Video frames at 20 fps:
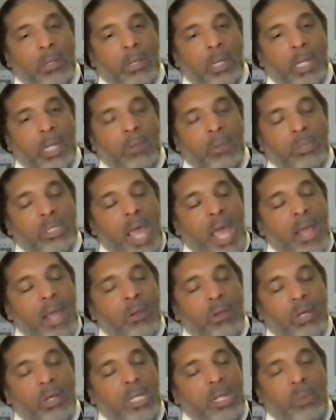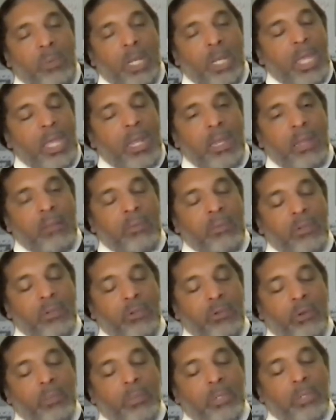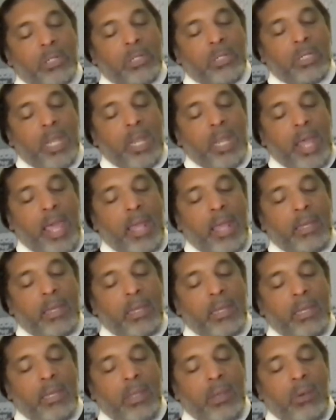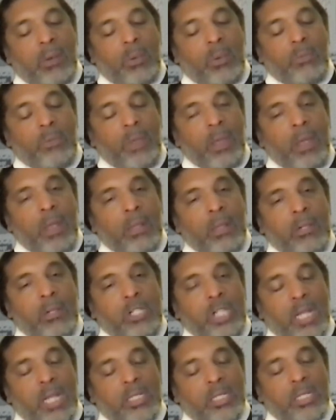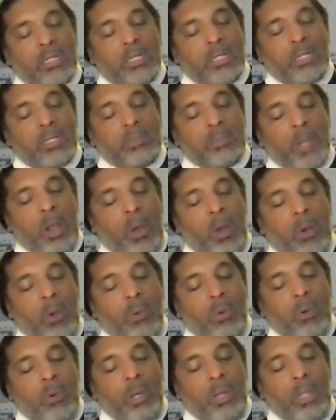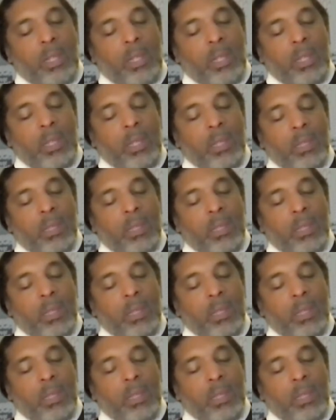He was not going to deal with any of the scriptures that had to deal with justice, but only